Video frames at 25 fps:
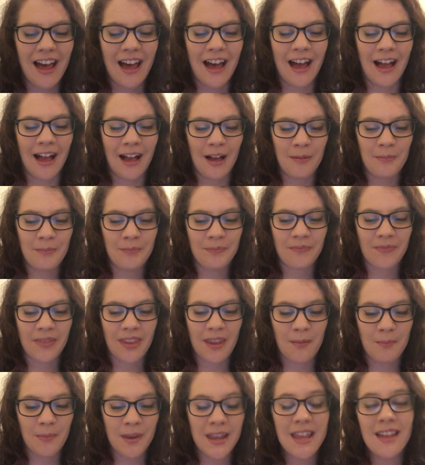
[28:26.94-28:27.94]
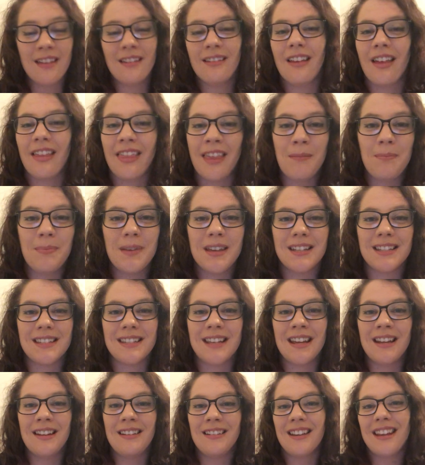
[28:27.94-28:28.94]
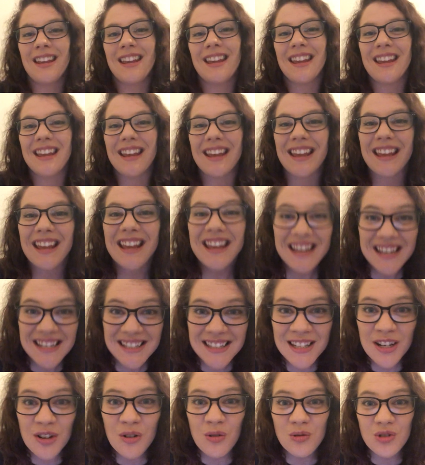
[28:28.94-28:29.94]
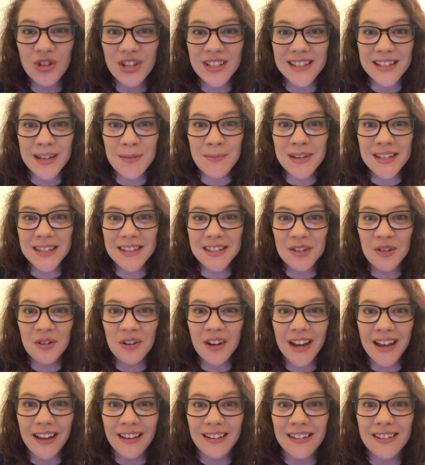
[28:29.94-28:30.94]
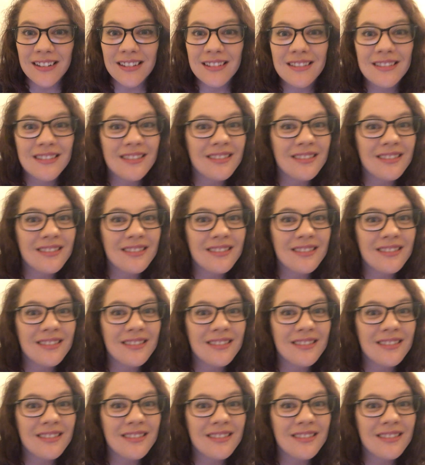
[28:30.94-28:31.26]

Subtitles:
But yeah, that being said, is it all just a misdirect?